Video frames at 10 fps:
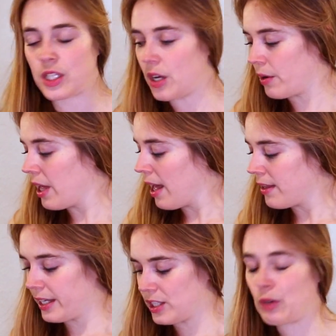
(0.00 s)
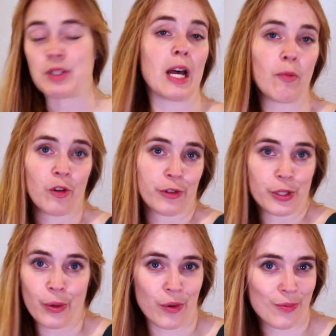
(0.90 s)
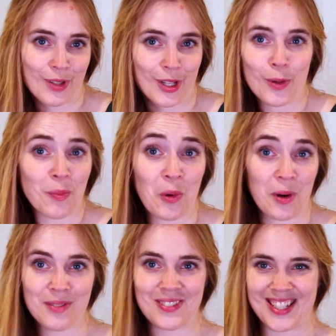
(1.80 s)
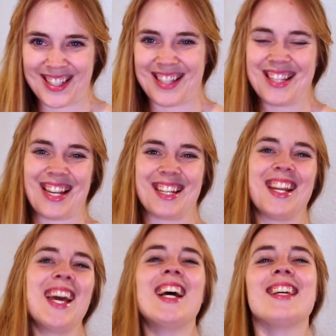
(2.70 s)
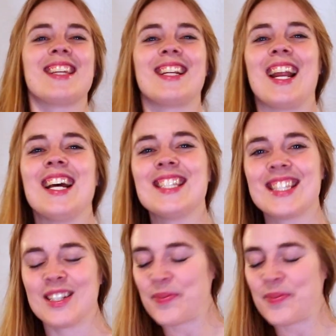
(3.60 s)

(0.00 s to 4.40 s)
So I think it's always helpful to know, you know, more than less.